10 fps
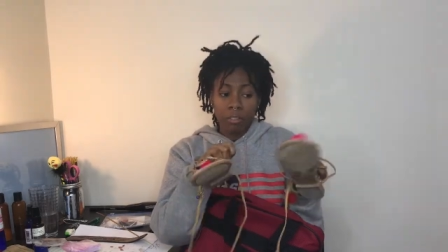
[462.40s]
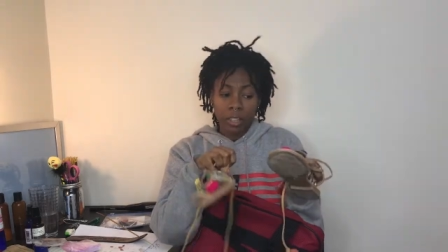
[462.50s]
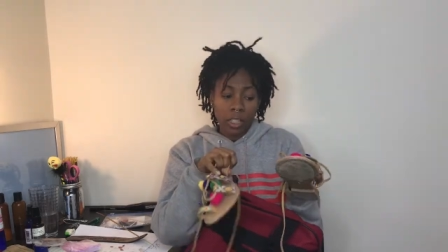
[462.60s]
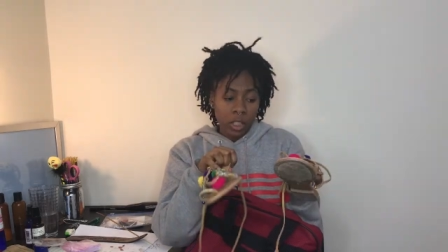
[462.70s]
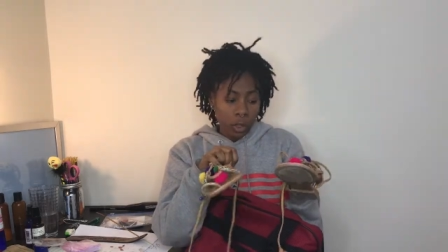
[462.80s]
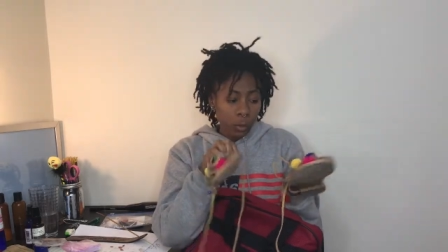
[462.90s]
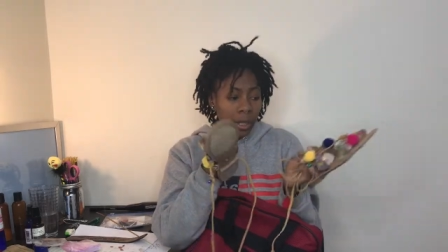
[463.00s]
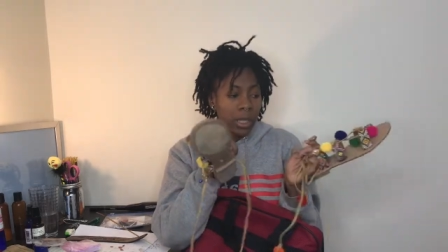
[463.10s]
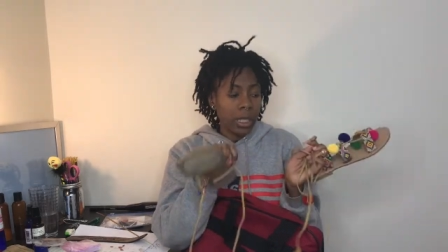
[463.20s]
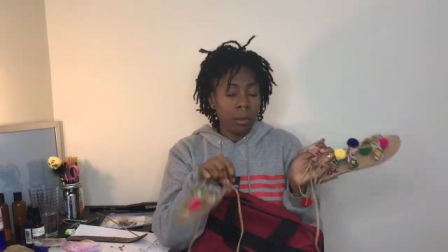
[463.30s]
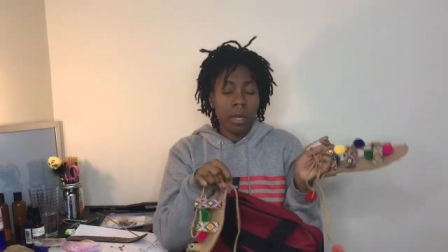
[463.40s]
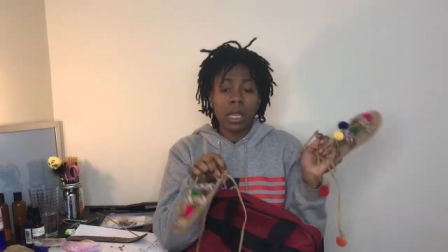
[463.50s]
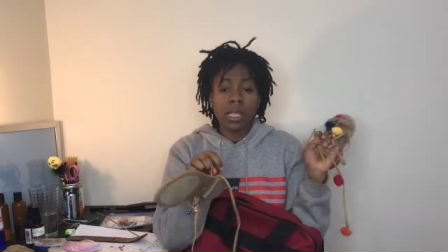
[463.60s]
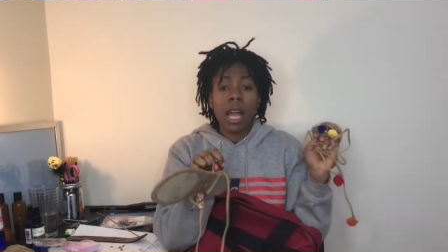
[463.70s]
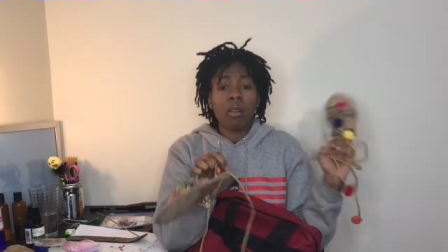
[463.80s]
fun to it
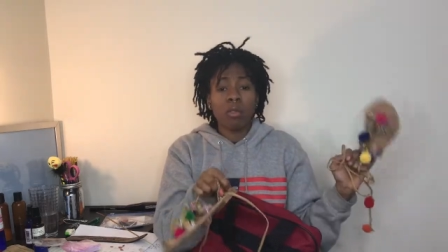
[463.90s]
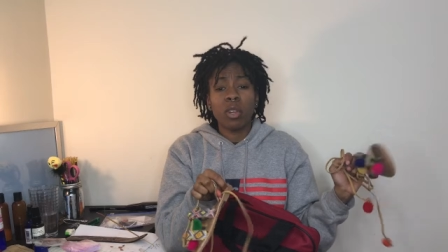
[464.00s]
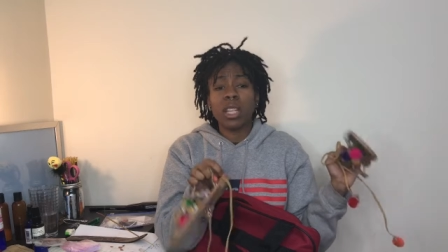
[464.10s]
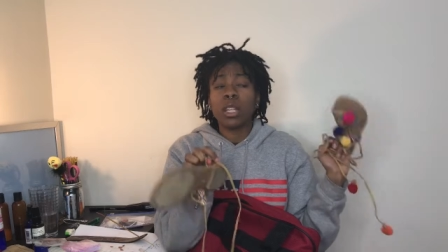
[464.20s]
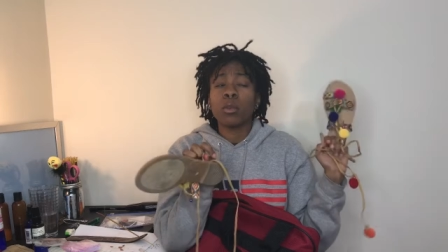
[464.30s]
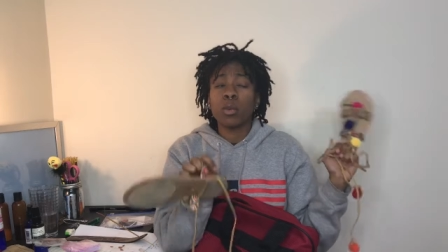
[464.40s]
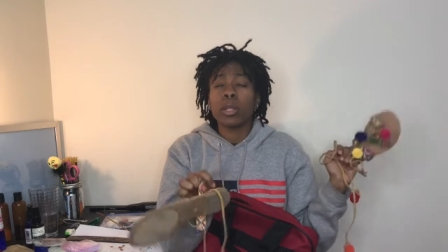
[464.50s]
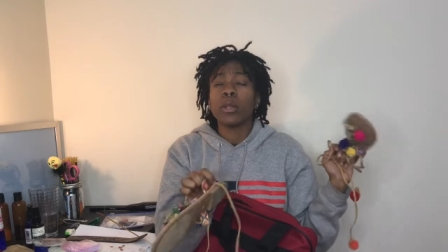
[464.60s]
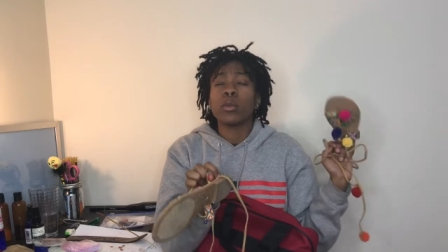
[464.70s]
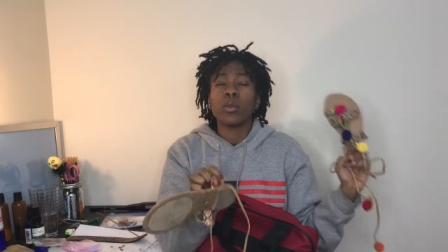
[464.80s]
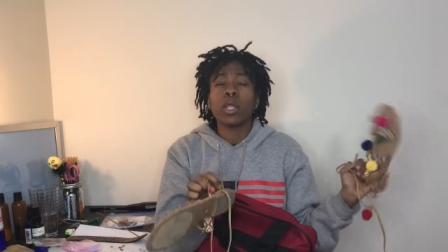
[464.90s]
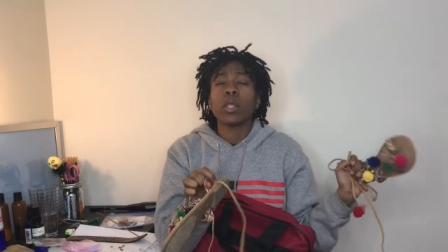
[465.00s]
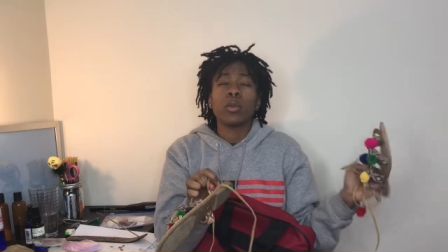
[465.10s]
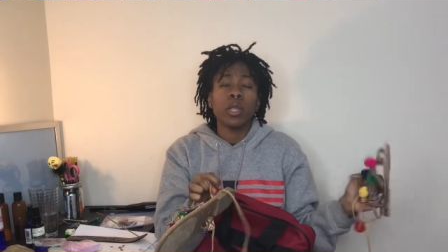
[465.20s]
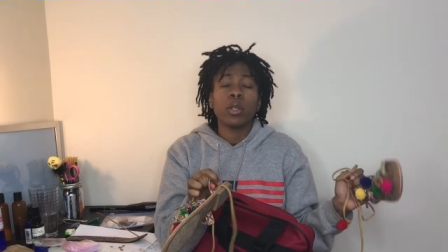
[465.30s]
because I really, really,
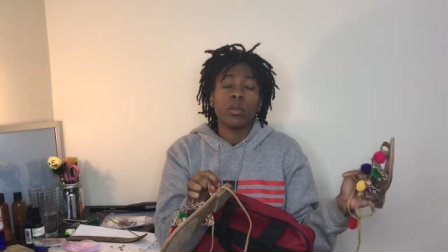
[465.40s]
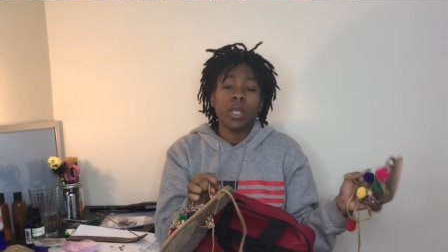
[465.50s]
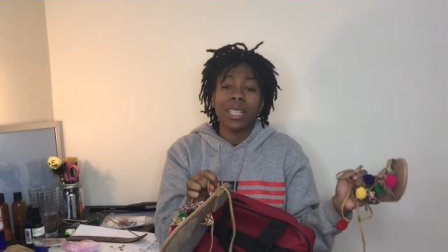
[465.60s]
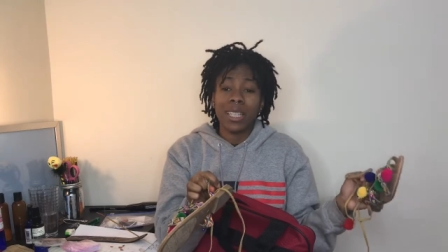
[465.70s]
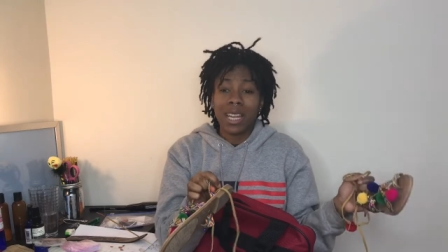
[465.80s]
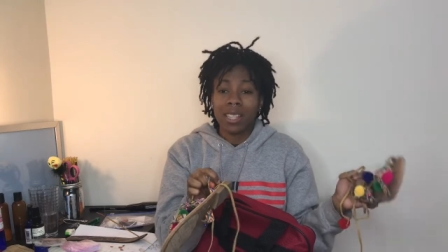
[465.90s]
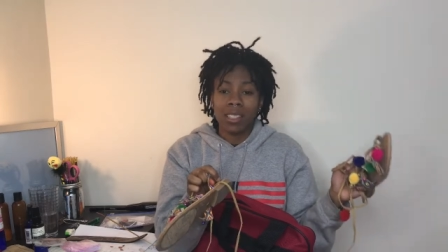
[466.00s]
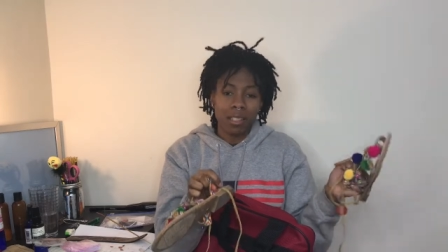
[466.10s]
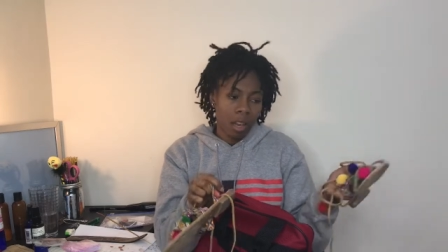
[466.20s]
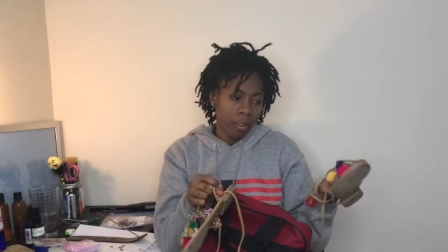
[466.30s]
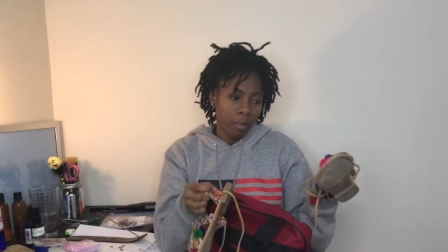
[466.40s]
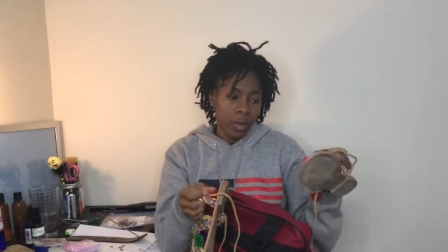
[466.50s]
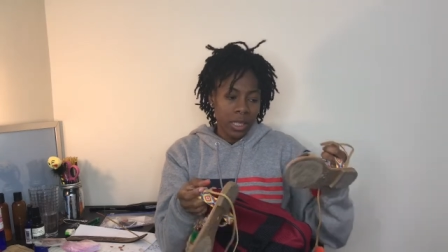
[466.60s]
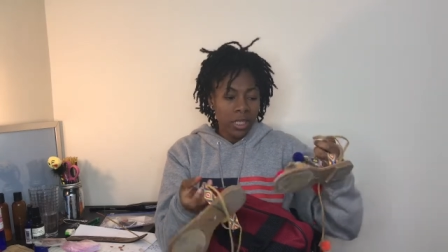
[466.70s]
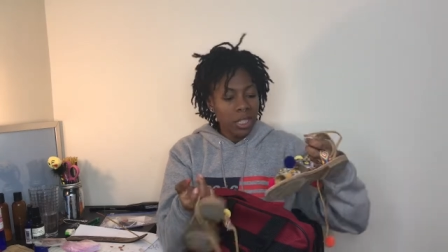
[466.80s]
really, really, really like the Zara
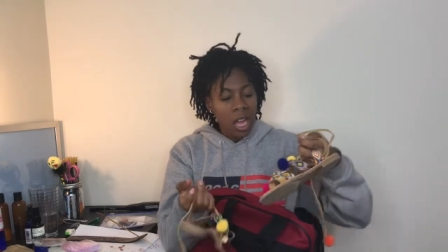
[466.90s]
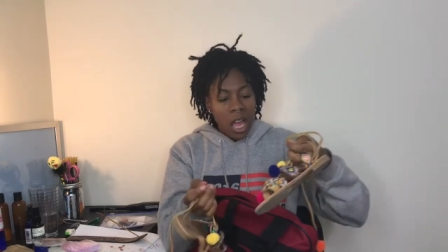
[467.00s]
ones.